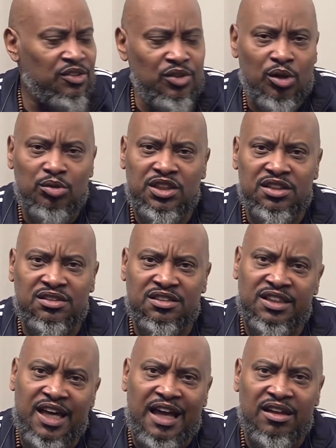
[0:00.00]
just to
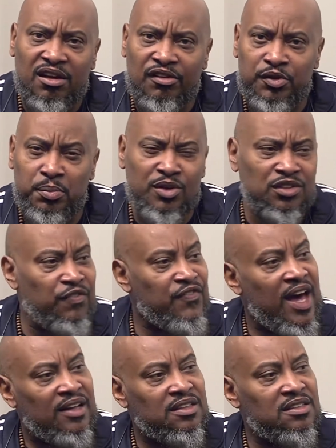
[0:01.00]
say I love you because the
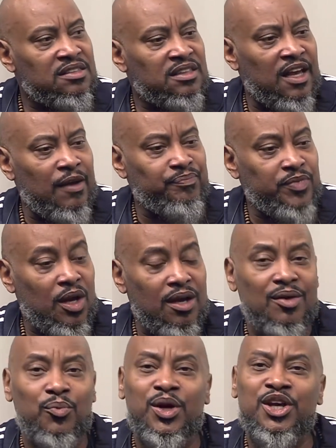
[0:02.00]
fact is like
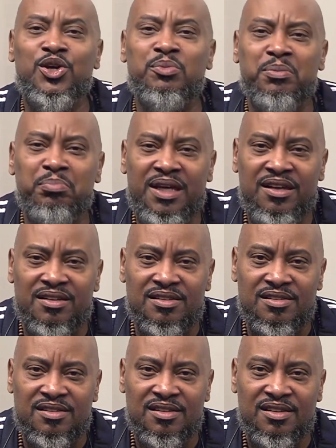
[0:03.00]
we're human beings.
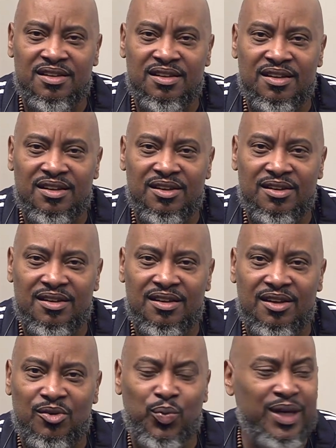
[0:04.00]

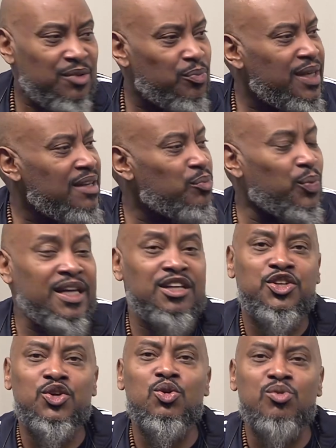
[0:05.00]
We
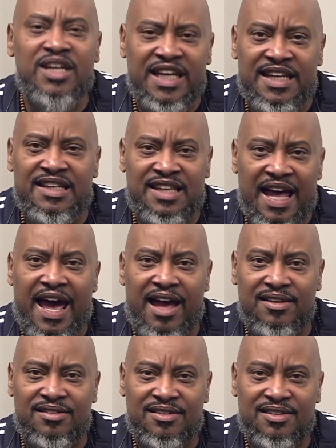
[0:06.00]
do need that.
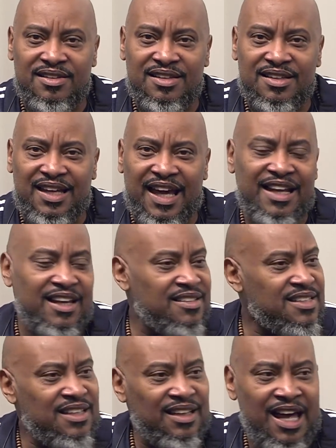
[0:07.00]
And
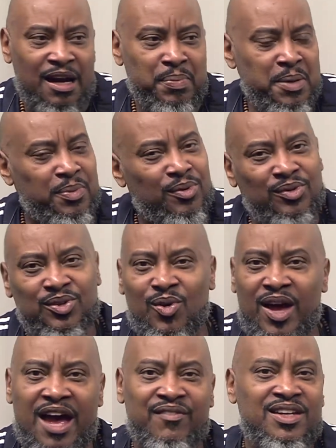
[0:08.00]
see, a lot of people don't
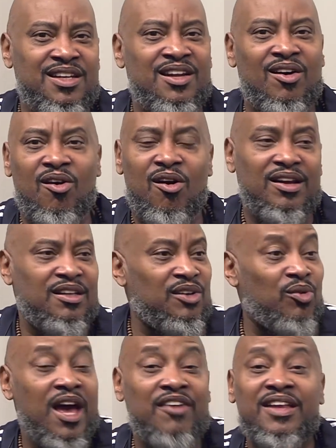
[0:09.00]
have it in their heart. They don't
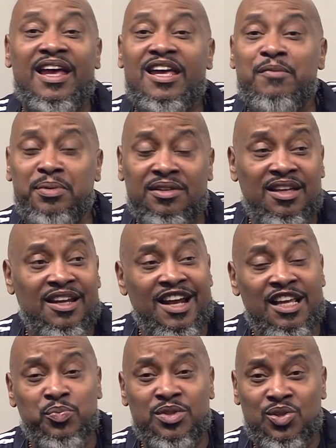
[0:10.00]
have that empathy. And
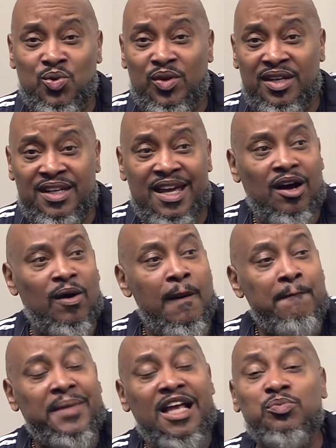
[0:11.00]
that's what's going on now.
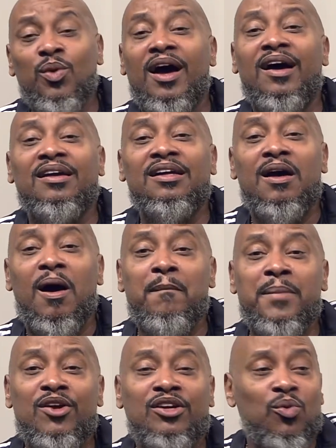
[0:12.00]
That's why
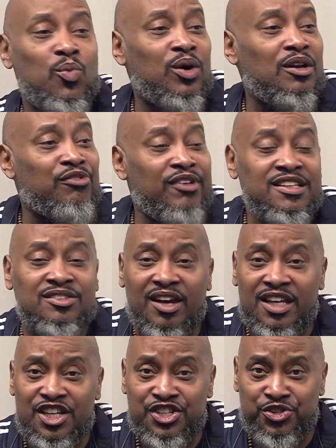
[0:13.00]
America want to erase our
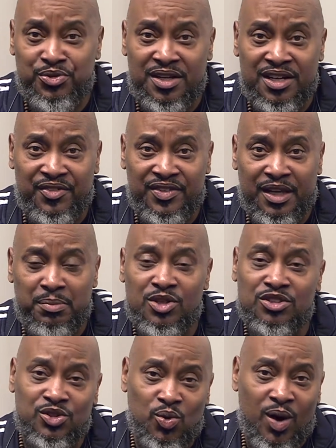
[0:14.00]
history and everything because
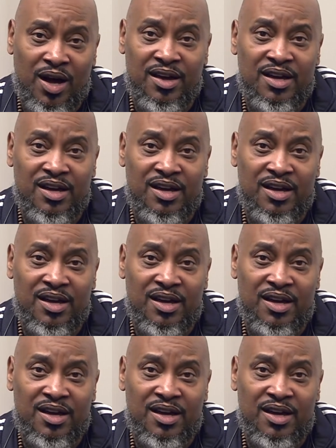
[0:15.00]
you know why?